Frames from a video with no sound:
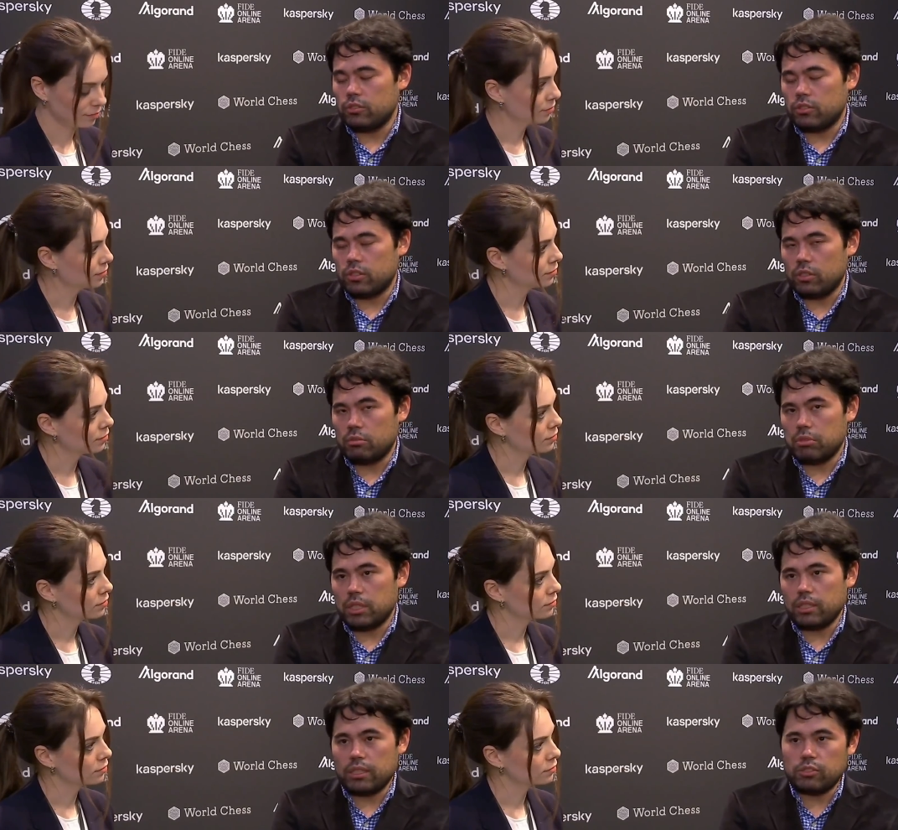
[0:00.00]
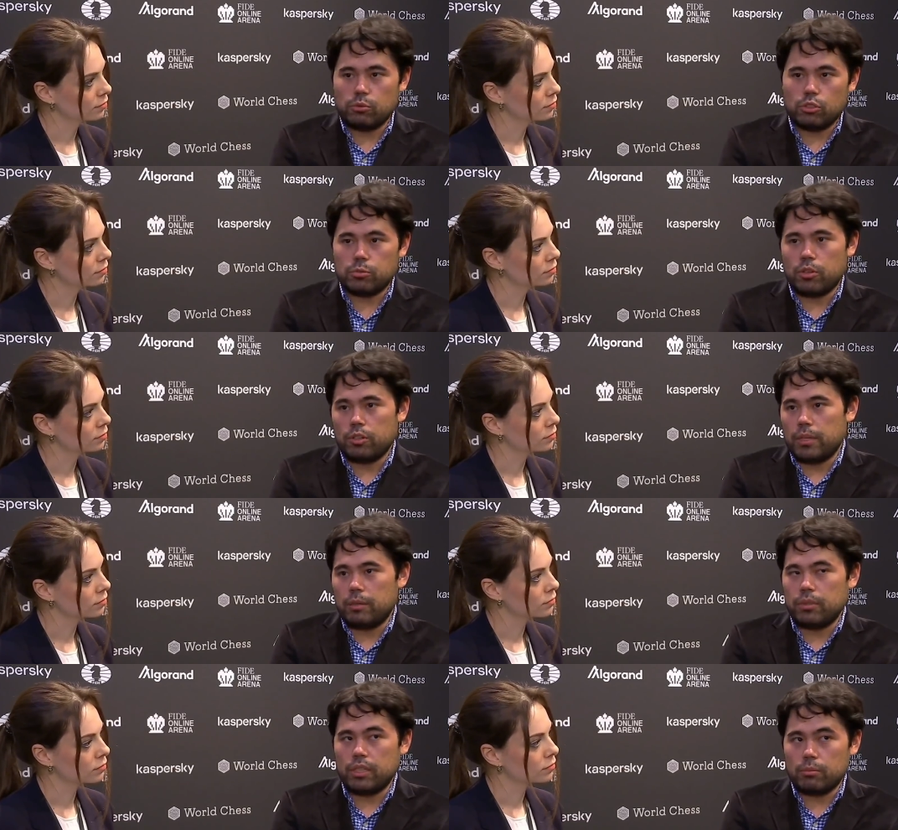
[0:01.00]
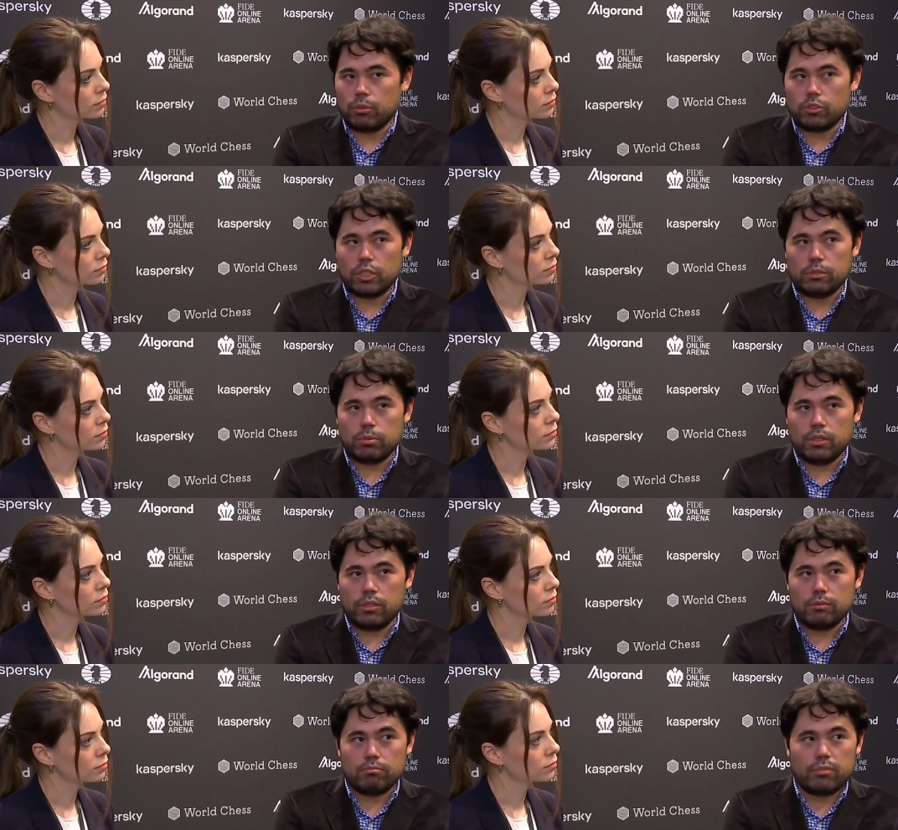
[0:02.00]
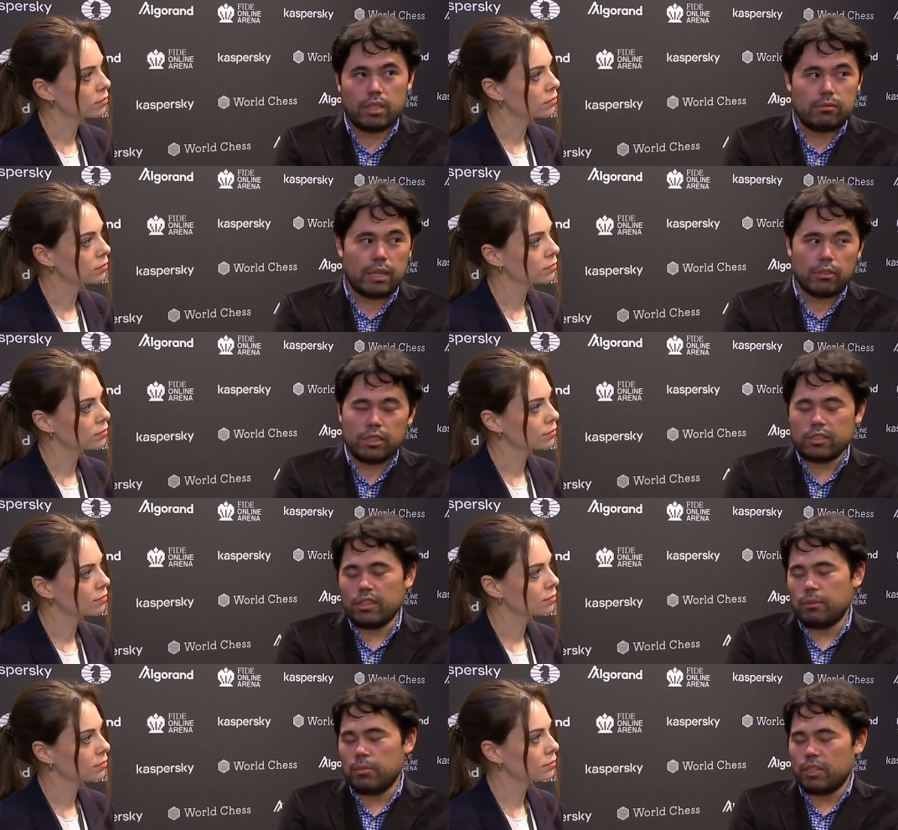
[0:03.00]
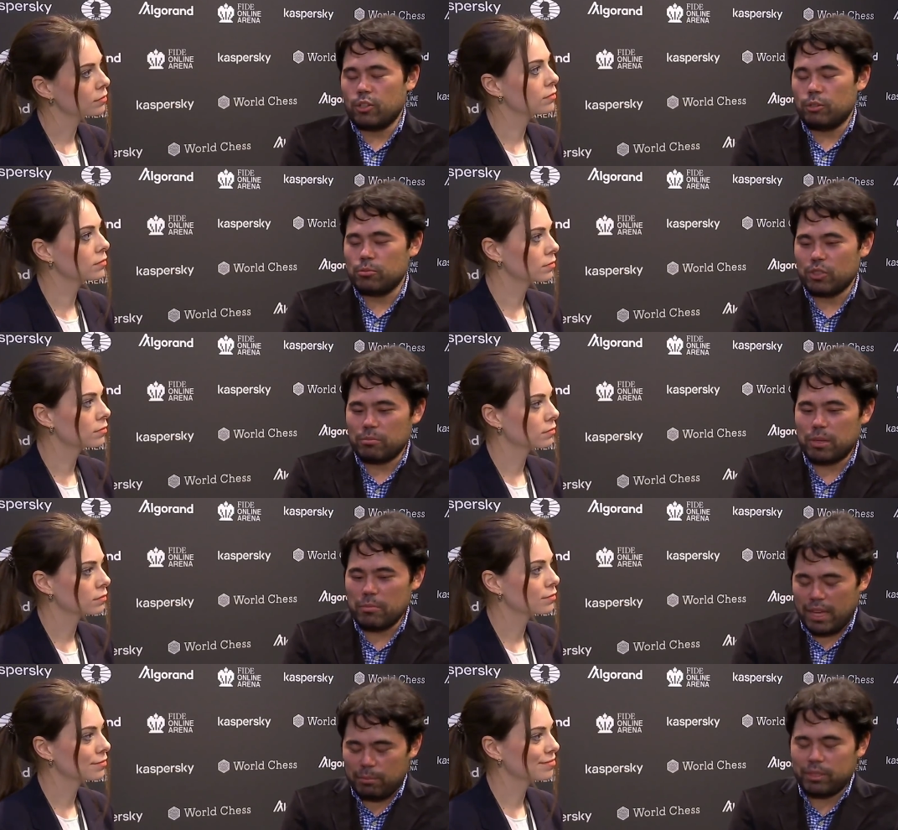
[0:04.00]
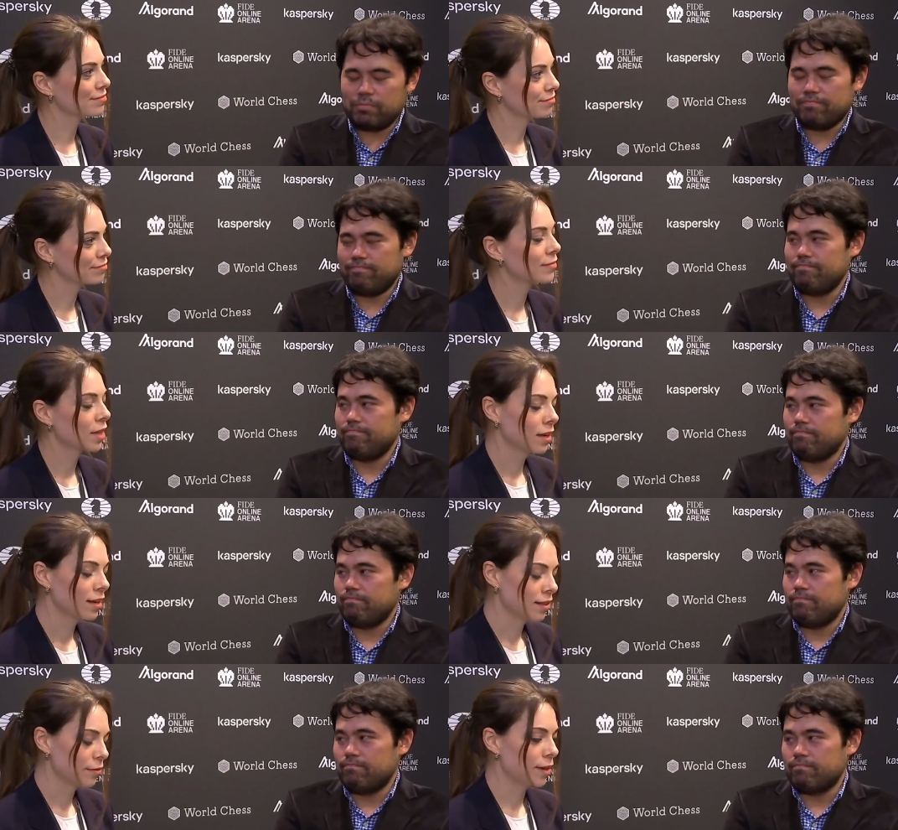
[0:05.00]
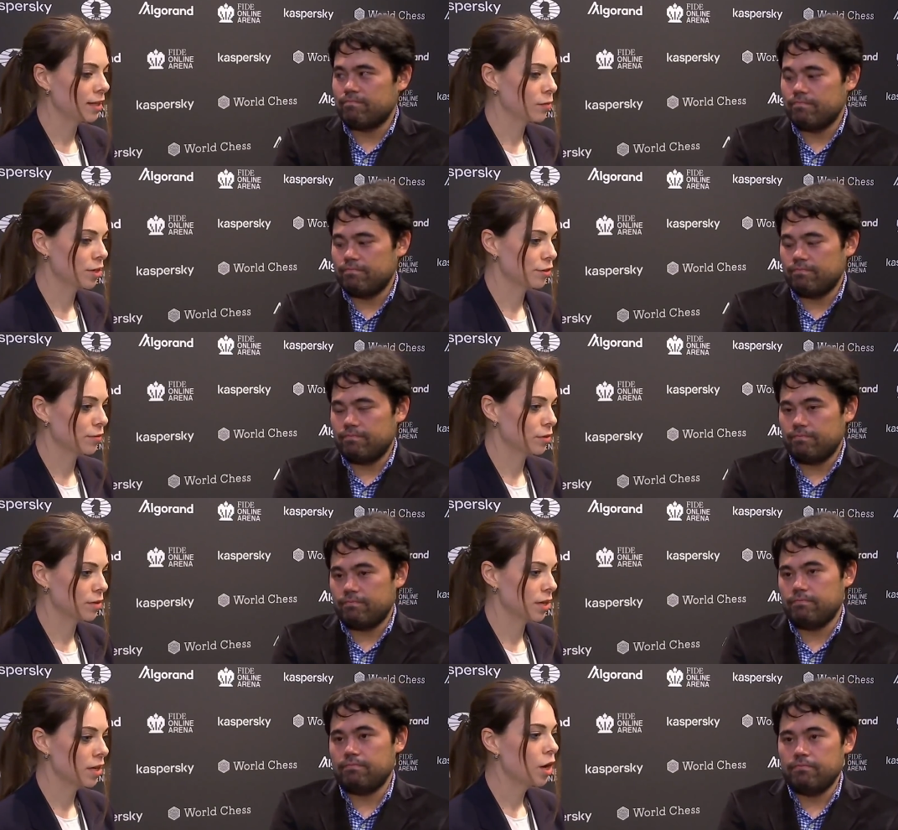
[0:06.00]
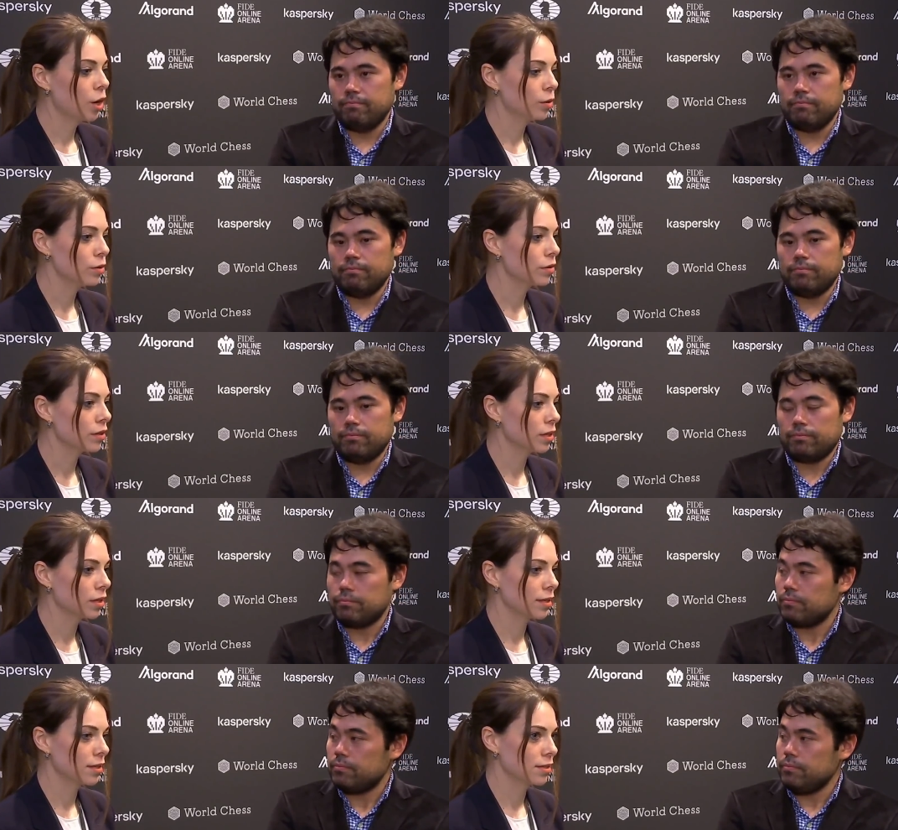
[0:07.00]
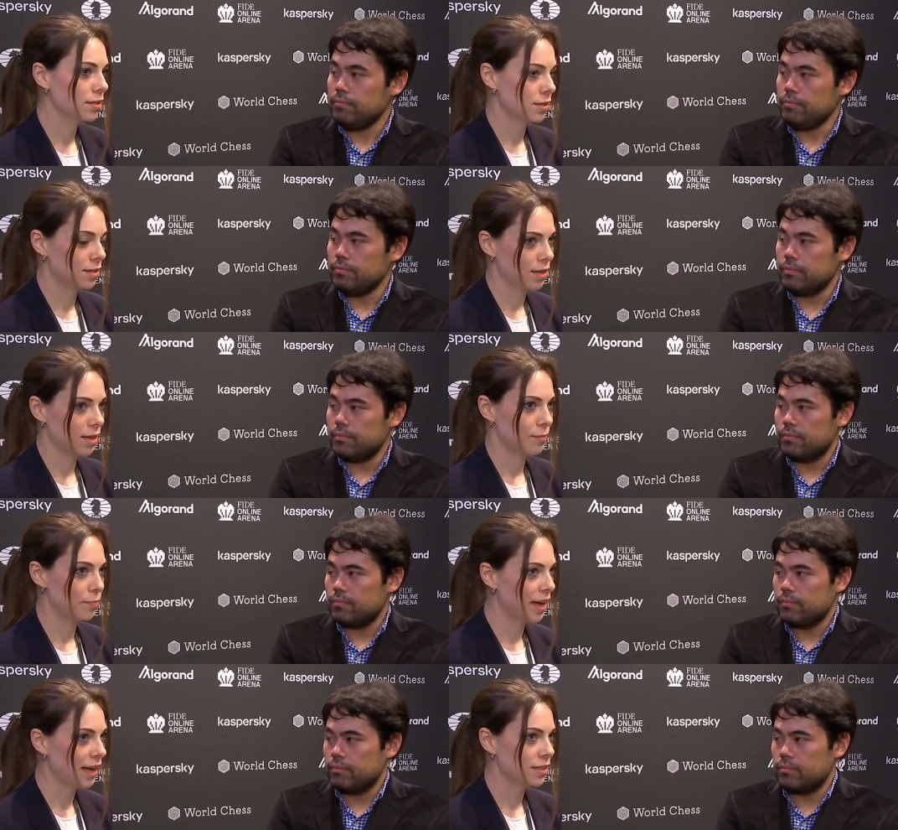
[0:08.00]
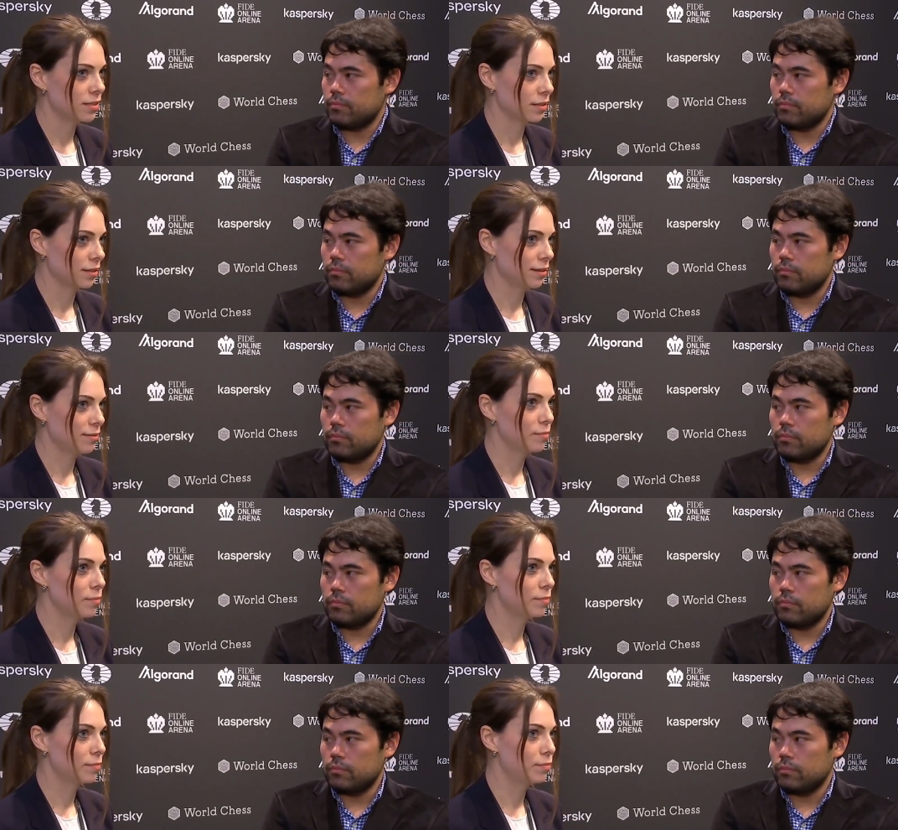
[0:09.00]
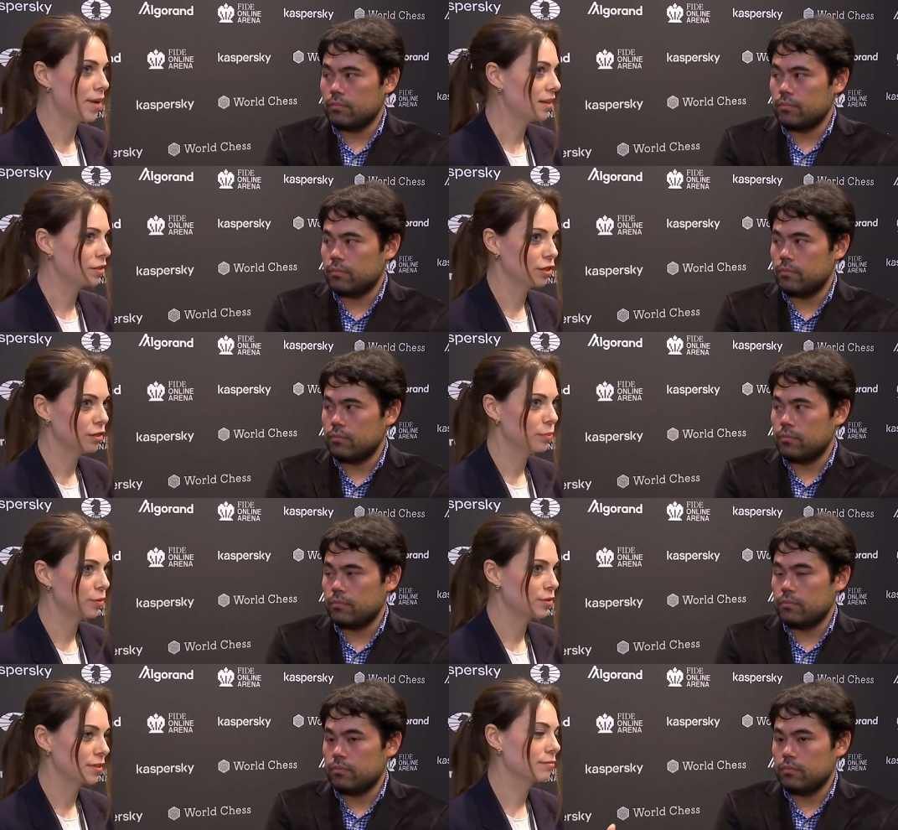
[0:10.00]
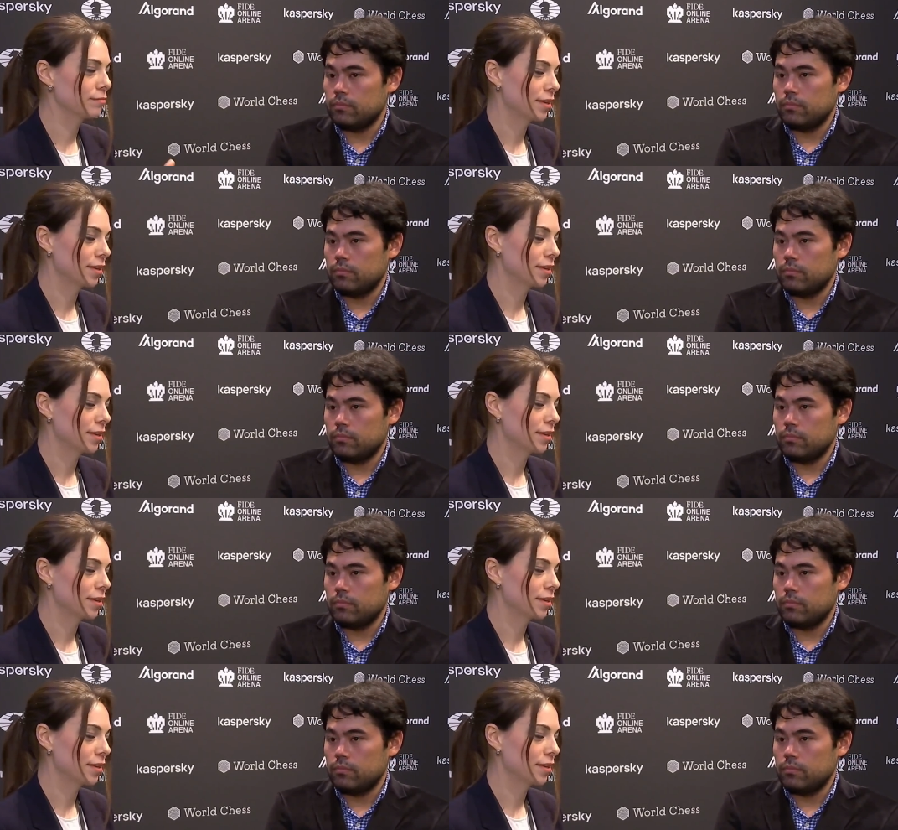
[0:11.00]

Speaker 1: So I think that's the worst part about being a pro chess player. And, and nowadays, I like being at home, so I'm, I'm happy.
Speaker 2: The final question for today Who do you think is the best uh, banter person,